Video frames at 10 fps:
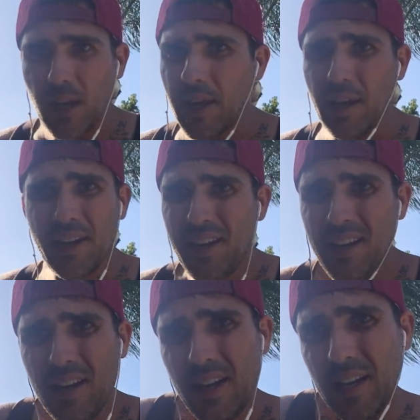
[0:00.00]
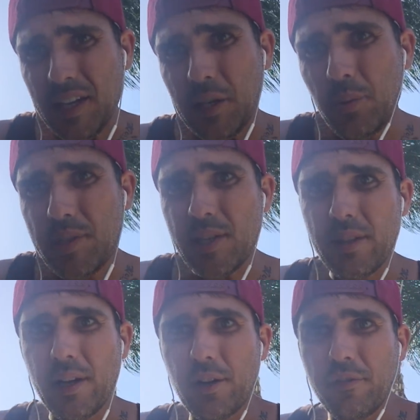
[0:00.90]
and he was
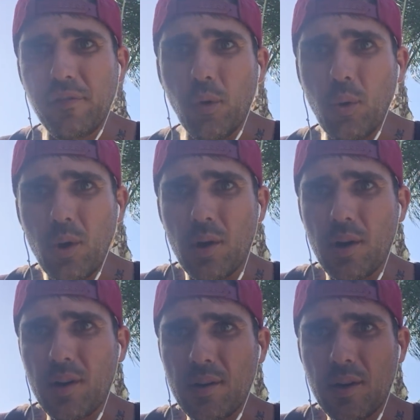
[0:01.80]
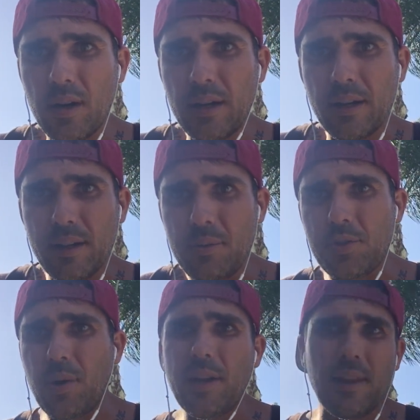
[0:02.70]
in there for, he
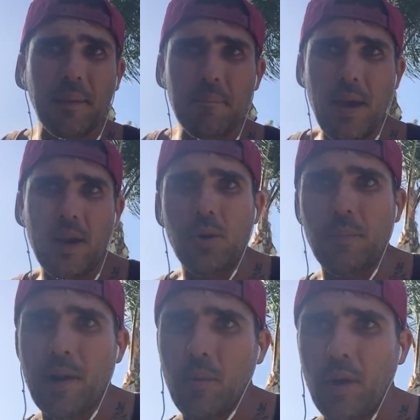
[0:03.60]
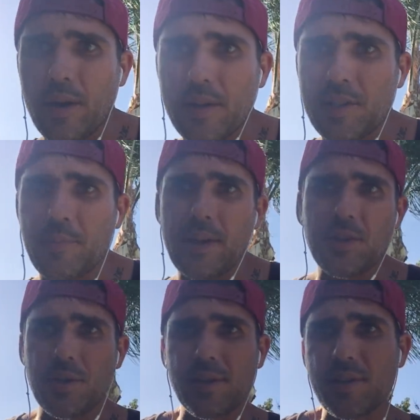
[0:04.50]
was running like medical marijuana
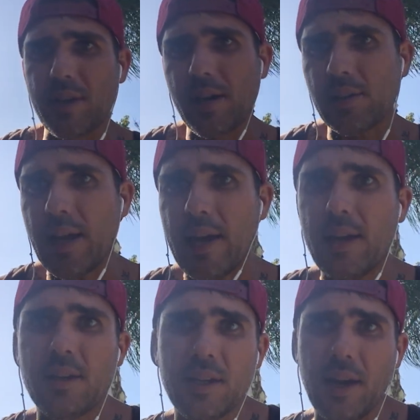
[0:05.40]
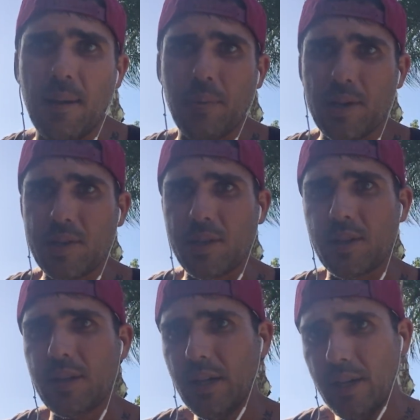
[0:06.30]
dispensaries in L A, and he got
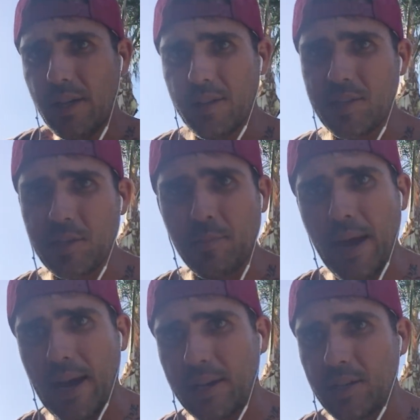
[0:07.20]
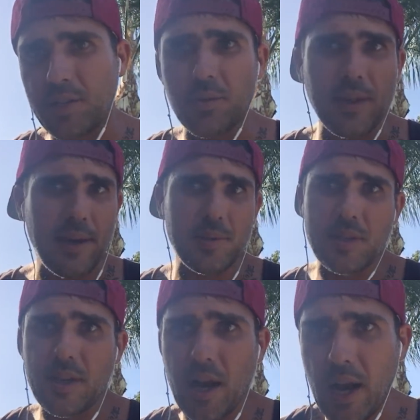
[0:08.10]
busted. This is back in two
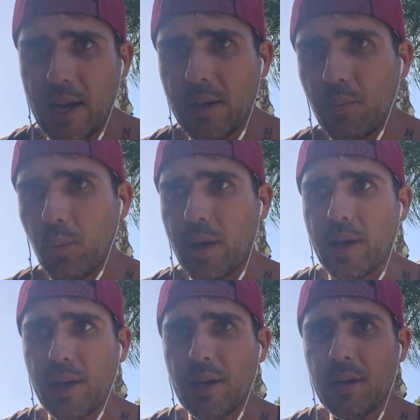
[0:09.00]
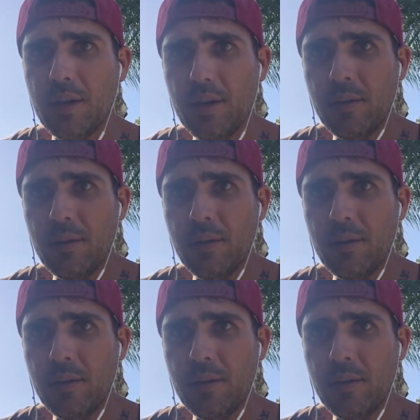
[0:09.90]
thousand nine when